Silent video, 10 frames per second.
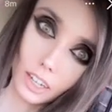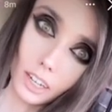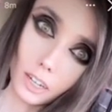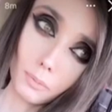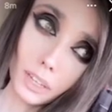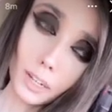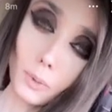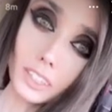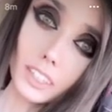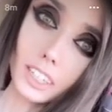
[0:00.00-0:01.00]
And
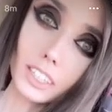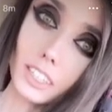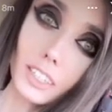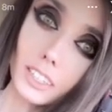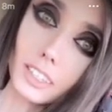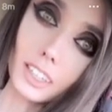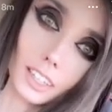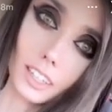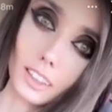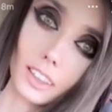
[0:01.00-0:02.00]
it wasn't like just the,
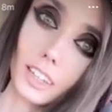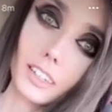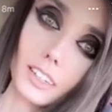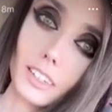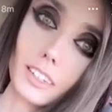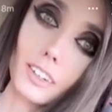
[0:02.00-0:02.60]
like the,